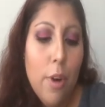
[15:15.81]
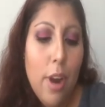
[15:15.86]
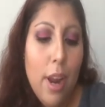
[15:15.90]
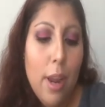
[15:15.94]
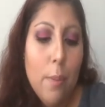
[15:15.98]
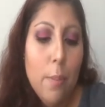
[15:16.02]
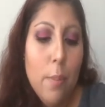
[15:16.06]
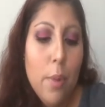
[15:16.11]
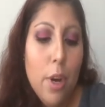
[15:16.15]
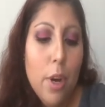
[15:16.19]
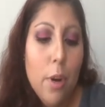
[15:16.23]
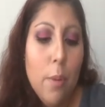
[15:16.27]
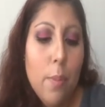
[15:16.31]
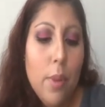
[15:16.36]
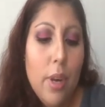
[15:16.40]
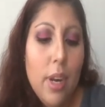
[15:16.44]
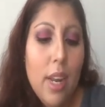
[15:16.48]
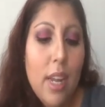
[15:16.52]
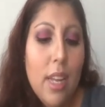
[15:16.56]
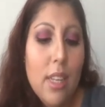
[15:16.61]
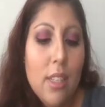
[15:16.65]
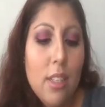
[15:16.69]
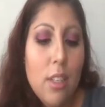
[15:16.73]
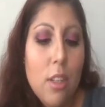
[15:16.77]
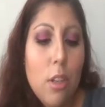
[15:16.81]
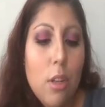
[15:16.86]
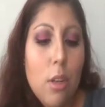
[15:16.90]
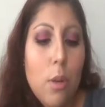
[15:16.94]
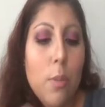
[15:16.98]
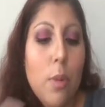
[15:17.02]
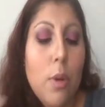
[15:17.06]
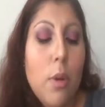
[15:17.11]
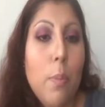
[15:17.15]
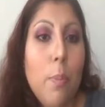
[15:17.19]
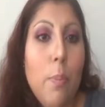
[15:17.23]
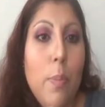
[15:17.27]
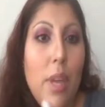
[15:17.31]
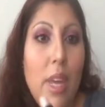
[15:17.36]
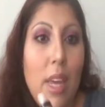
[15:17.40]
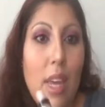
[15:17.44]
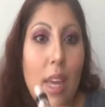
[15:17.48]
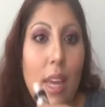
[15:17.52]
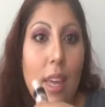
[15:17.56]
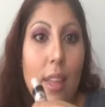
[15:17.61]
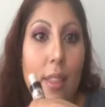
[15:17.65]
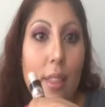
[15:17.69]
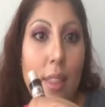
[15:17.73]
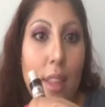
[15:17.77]
primer, but it has a little bit of
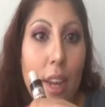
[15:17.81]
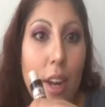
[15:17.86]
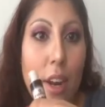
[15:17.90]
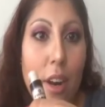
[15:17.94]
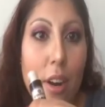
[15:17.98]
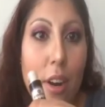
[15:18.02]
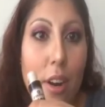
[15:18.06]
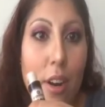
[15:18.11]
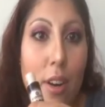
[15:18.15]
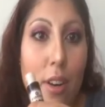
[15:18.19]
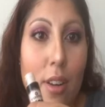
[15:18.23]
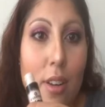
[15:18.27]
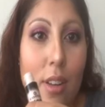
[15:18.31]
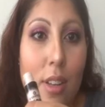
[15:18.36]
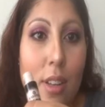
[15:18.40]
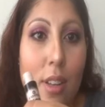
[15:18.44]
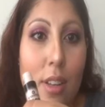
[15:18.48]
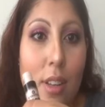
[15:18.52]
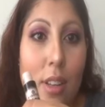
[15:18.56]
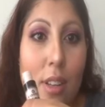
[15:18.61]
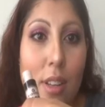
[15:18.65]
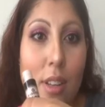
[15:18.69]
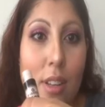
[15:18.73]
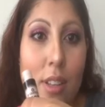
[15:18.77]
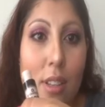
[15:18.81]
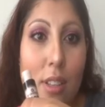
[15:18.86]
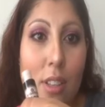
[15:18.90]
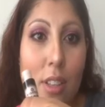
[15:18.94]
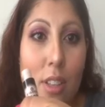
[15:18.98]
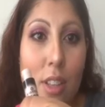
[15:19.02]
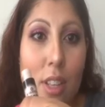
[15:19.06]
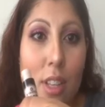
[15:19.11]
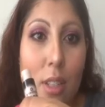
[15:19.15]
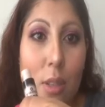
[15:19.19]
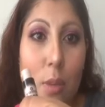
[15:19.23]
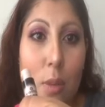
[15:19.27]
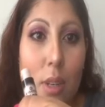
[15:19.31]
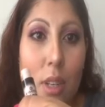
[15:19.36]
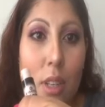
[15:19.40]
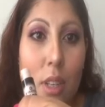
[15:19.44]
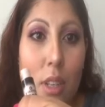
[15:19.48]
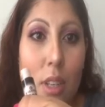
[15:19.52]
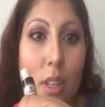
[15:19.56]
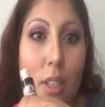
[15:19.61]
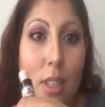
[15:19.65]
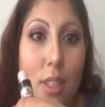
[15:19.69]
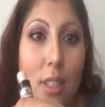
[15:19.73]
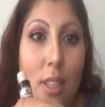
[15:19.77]
pink in there. So that's what
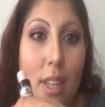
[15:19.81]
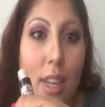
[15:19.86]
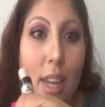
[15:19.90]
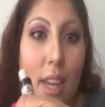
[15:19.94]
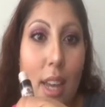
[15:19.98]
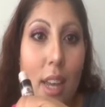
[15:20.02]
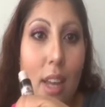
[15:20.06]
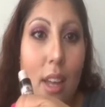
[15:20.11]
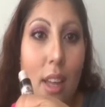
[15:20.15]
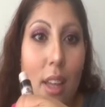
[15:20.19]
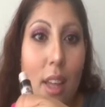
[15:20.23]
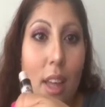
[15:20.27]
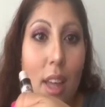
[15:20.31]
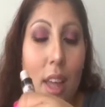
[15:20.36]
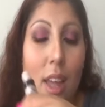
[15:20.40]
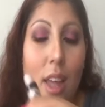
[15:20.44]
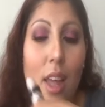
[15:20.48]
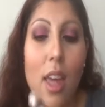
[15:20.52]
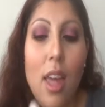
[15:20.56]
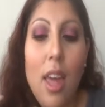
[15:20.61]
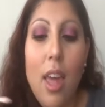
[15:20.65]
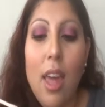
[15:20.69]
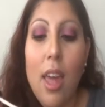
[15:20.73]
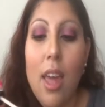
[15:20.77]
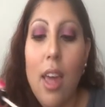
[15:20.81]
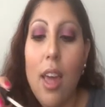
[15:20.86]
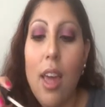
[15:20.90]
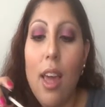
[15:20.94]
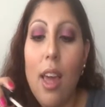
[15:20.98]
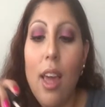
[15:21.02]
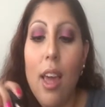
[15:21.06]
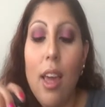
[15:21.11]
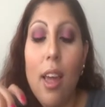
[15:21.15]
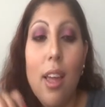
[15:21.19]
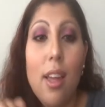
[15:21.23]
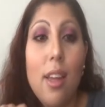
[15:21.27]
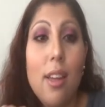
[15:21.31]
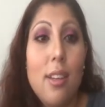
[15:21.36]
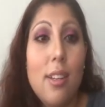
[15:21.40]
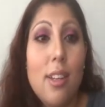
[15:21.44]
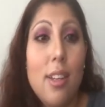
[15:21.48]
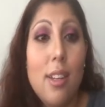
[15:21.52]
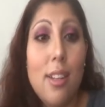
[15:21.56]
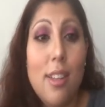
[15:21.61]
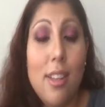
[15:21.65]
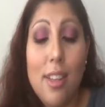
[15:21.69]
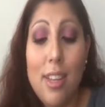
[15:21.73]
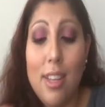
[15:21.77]
it looks like.
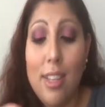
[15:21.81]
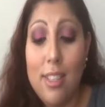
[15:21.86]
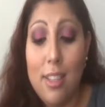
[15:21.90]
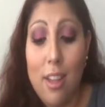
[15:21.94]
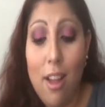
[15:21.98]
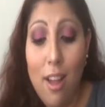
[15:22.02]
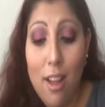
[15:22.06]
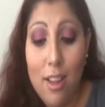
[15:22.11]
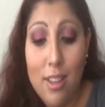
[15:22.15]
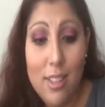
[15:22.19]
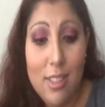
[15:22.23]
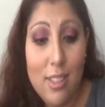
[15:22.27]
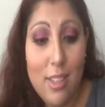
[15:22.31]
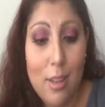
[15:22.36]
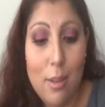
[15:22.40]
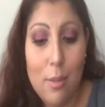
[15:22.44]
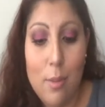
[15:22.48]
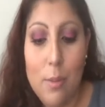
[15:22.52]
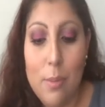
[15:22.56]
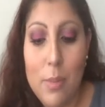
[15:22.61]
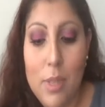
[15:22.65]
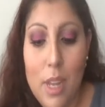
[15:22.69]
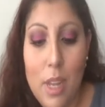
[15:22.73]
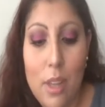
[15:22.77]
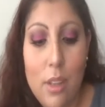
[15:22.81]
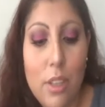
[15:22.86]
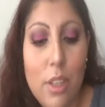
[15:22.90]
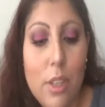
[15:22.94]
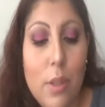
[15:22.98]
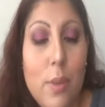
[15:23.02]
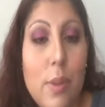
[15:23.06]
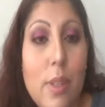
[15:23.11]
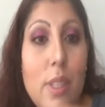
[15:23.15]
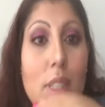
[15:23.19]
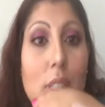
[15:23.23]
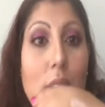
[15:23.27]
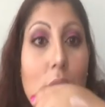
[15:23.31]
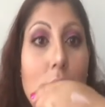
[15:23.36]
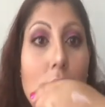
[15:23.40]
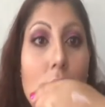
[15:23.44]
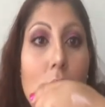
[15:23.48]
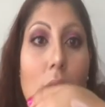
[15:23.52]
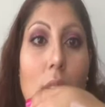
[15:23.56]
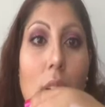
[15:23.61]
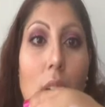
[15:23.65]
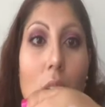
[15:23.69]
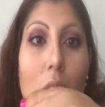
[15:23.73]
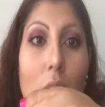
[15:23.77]
And it's awesome. I'm telling you,
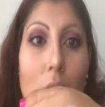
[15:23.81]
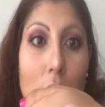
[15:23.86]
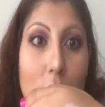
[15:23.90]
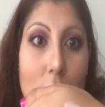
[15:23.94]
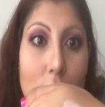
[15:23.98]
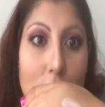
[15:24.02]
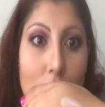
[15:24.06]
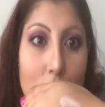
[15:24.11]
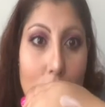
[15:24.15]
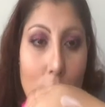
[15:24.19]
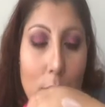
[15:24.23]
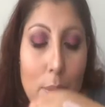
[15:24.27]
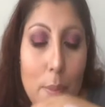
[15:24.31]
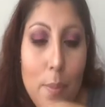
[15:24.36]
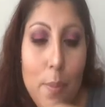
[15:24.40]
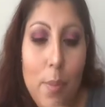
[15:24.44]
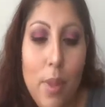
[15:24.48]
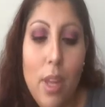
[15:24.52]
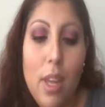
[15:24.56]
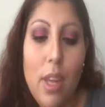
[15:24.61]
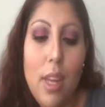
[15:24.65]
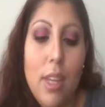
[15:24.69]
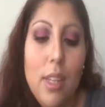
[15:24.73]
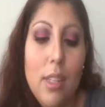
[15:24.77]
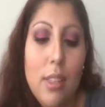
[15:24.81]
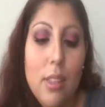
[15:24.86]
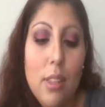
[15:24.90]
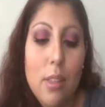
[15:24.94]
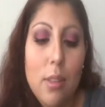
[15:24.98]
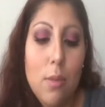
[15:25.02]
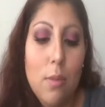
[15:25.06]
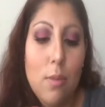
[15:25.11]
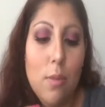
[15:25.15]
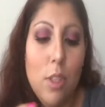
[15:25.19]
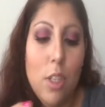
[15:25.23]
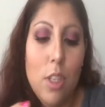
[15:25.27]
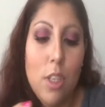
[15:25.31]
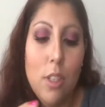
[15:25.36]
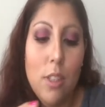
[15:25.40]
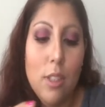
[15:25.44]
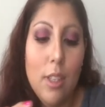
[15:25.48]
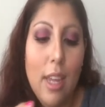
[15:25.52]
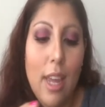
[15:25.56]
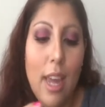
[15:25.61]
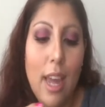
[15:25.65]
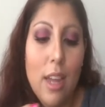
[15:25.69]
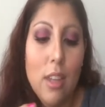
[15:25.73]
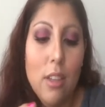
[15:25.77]
it's awesome. It
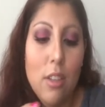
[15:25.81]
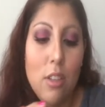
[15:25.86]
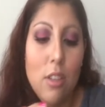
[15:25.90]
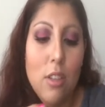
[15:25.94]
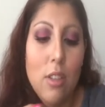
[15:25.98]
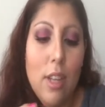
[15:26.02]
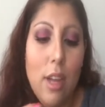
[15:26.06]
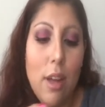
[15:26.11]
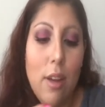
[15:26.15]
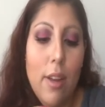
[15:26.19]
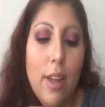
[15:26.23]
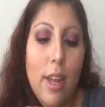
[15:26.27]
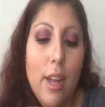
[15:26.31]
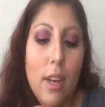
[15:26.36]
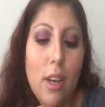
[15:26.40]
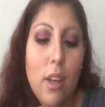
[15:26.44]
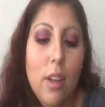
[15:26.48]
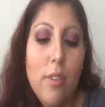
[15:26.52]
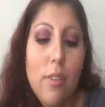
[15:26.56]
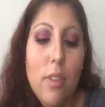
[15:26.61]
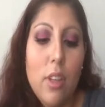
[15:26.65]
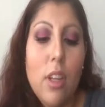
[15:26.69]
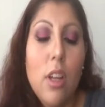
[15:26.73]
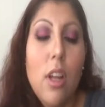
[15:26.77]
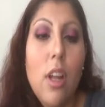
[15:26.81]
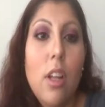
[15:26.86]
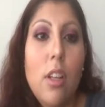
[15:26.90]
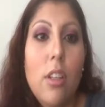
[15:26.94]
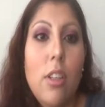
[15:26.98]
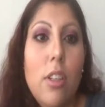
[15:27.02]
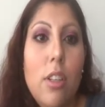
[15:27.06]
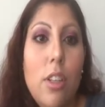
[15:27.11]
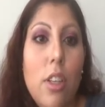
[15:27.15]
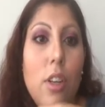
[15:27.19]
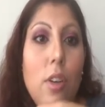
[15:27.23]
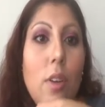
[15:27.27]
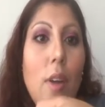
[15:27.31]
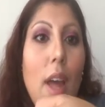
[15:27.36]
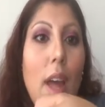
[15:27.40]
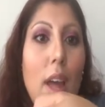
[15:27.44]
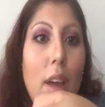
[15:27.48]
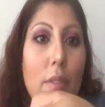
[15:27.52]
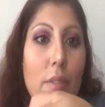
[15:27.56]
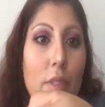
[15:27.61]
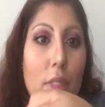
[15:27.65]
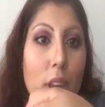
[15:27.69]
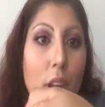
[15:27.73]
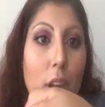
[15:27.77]
just cancels out any of the color that you
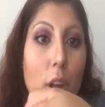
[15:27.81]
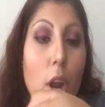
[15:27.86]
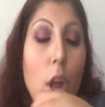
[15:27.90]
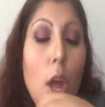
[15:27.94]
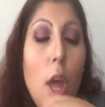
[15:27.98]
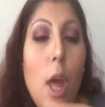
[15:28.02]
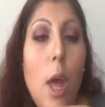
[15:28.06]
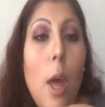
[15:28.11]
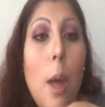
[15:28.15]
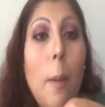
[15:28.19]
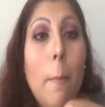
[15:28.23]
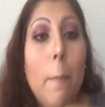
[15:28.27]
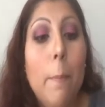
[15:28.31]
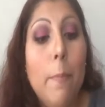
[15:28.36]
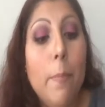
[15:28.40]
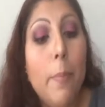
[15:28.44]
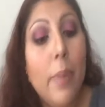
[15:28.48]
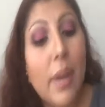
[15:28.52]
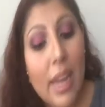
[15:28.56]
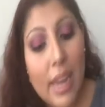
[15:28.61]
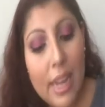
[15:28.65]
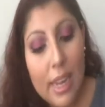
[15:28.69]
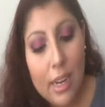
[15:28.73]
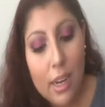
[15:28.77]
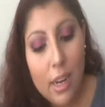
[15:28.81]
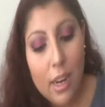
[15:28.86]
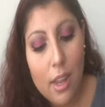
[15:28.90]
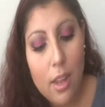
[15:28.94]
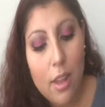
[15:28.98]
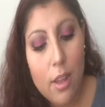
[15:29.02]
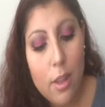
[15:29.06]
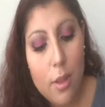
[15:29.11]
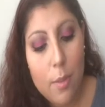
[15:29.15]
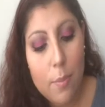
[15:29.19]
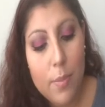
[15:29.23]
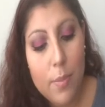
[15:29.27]
have there. But